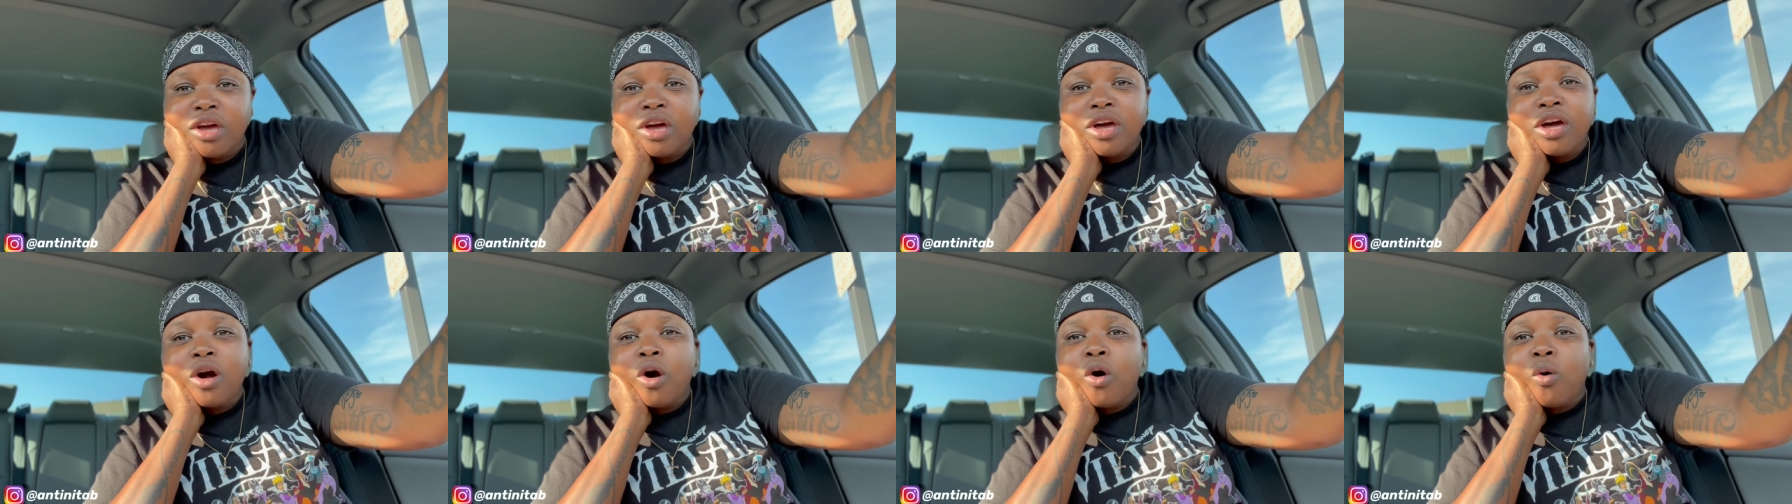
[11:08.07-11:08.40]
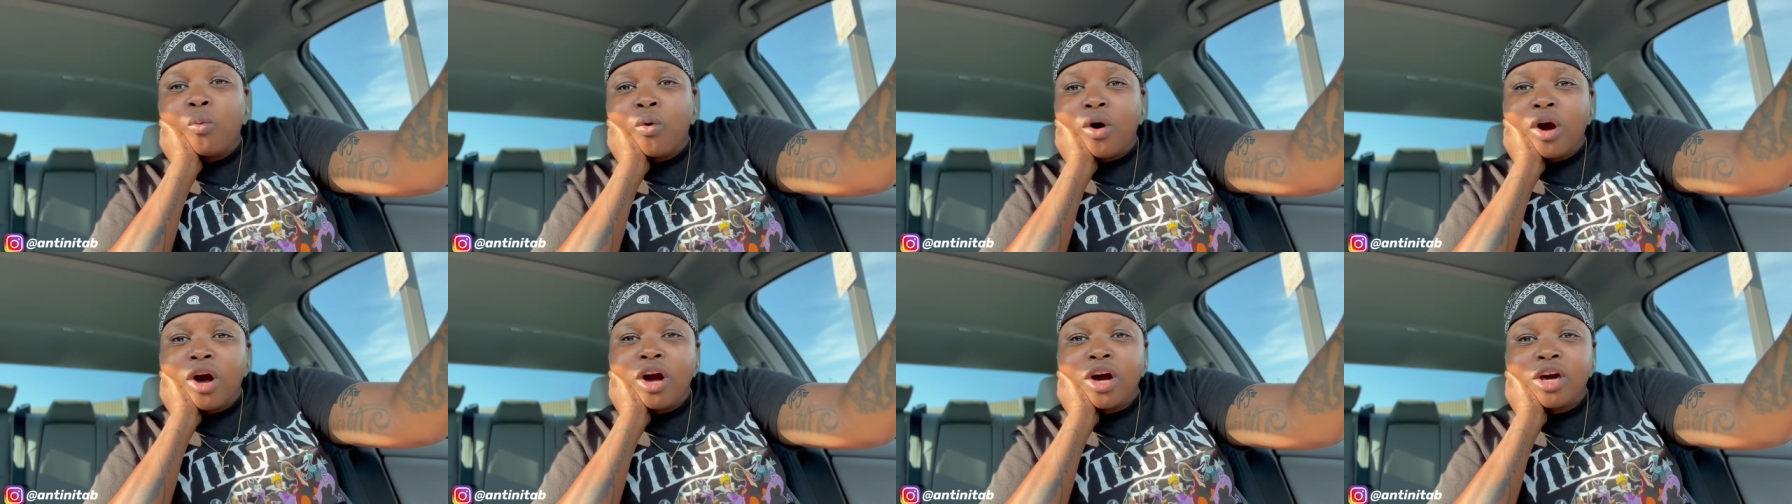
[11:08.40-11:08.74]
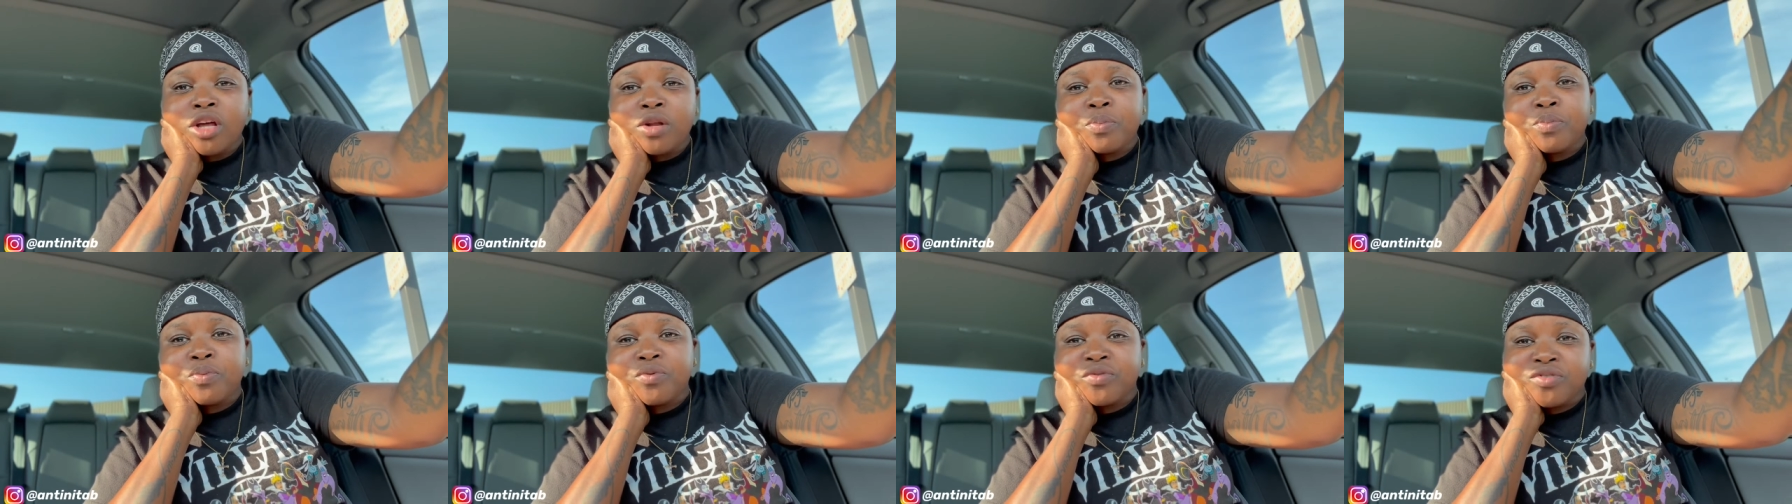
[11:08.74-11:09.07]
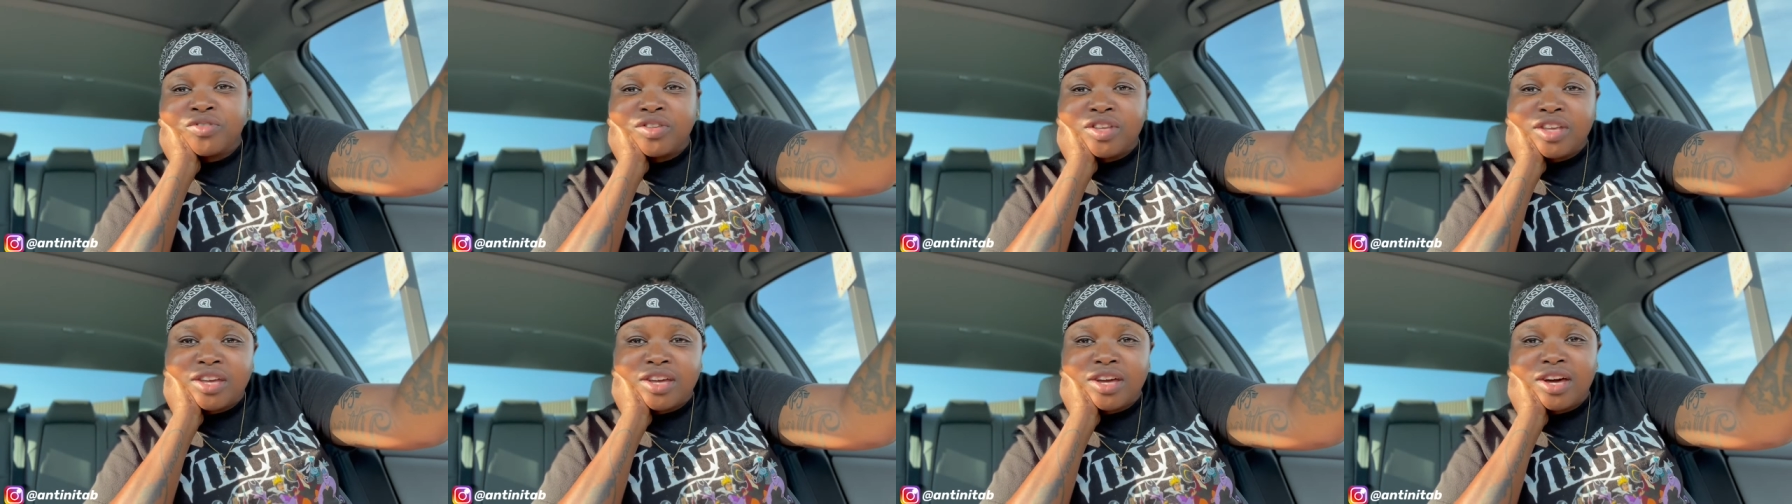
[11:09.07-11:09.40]

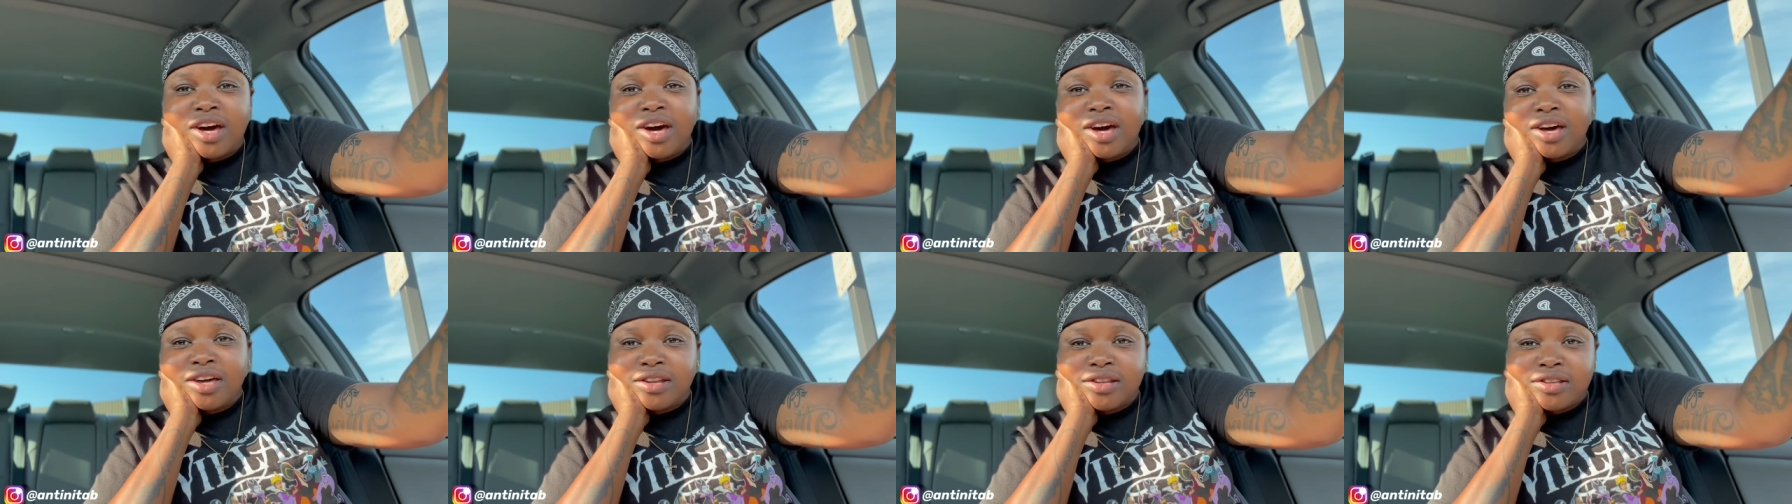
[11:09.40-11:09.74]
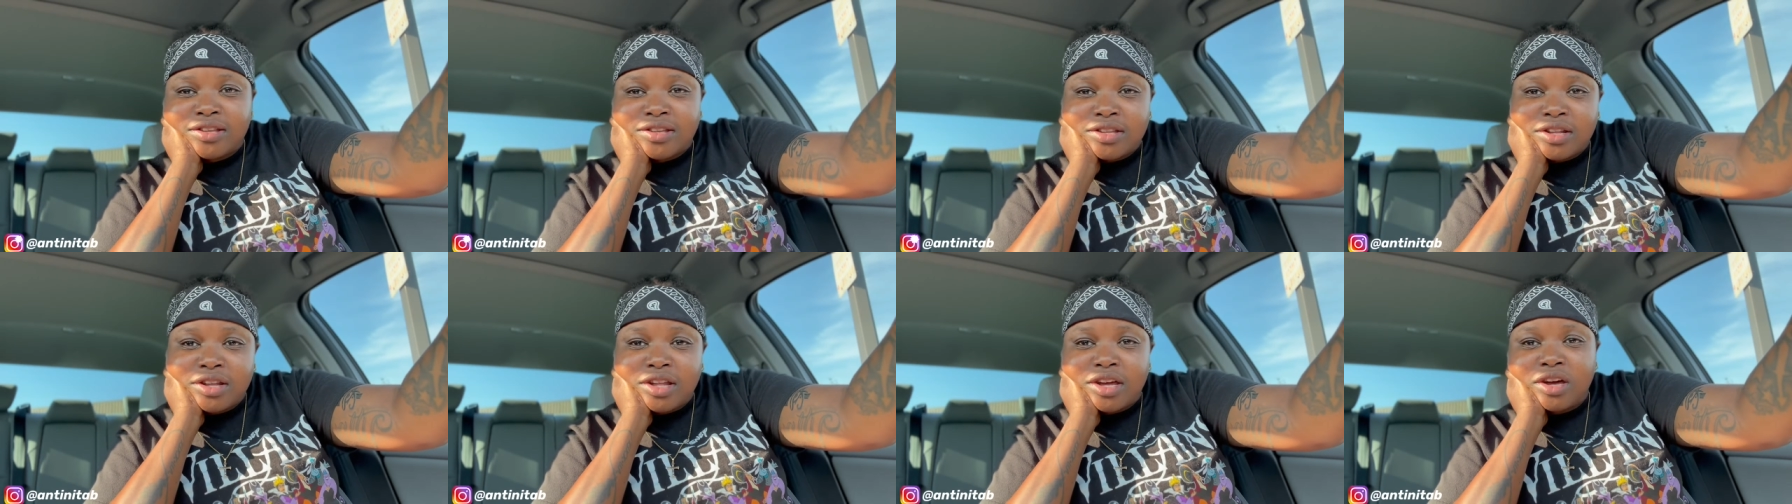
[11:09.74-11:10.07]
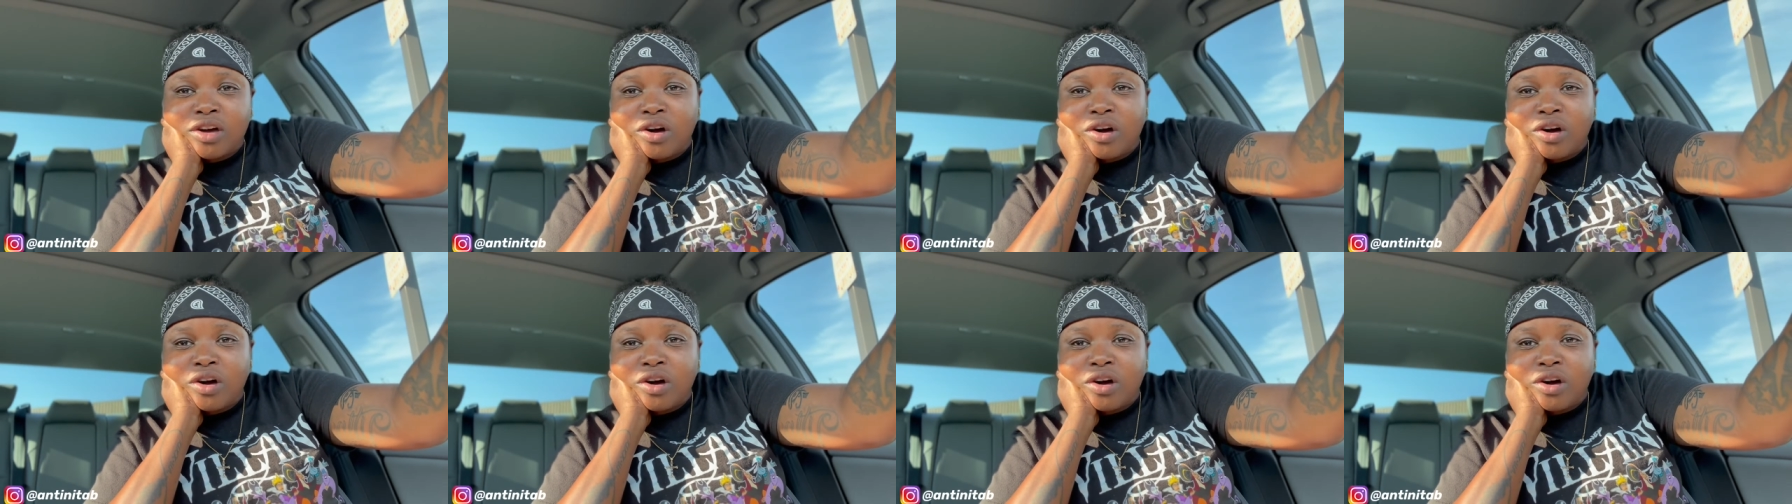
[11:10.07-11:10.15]
100% honestly,